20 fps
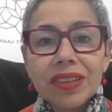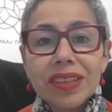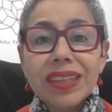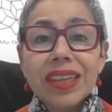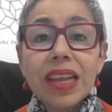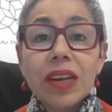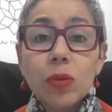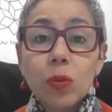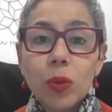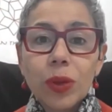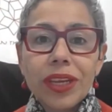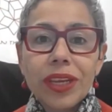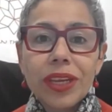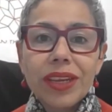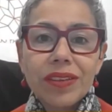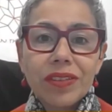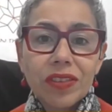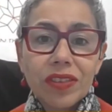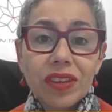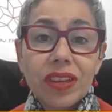and that we
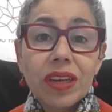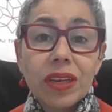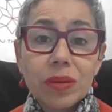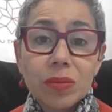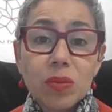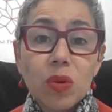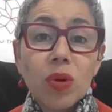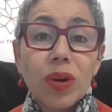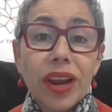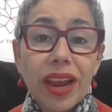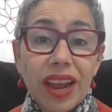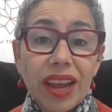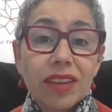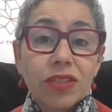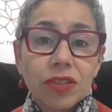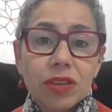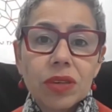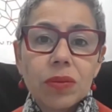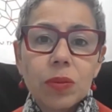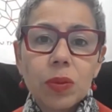can see are more
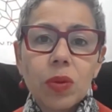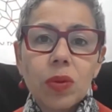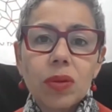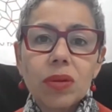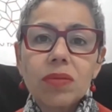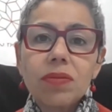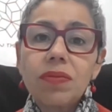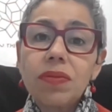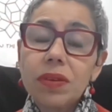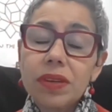actionable.